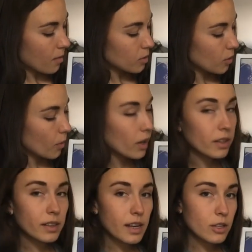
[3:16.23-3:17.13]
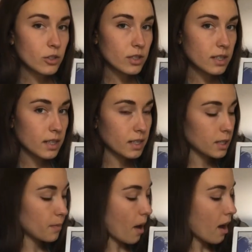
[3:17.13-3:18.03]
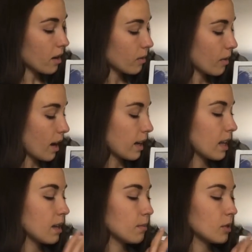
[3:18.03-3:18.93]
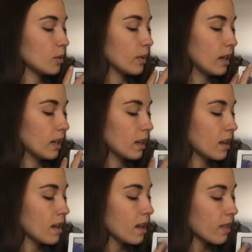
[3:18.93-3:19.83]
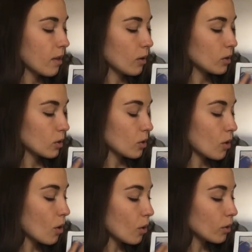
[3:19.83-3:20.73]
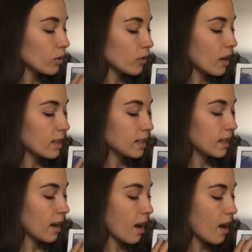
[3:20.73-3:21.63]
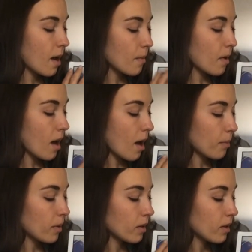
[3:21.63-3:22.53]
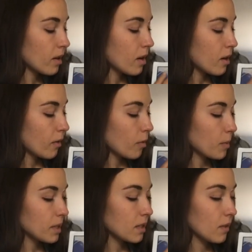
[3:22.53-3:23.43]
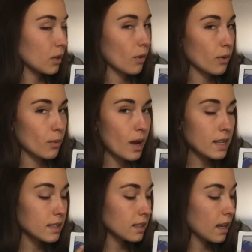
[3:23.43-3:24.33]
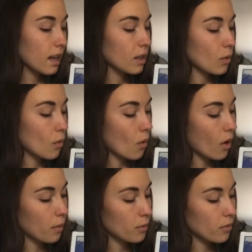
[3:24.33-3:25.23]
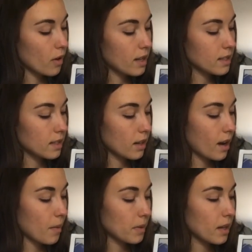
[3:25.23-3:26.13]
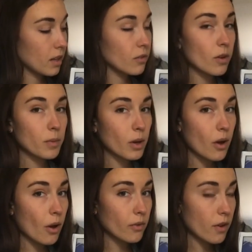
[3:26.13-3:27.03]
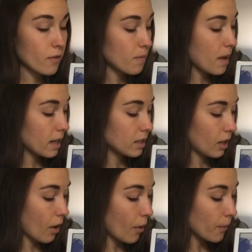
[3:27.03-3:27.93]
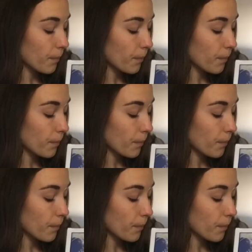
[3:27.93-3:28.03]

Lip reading: So we're in an interesting spot. We're kind of in between those cold fronts that come up from the Pacific Northwest and the warm fronts that are coming in from the Gulf of Mexico.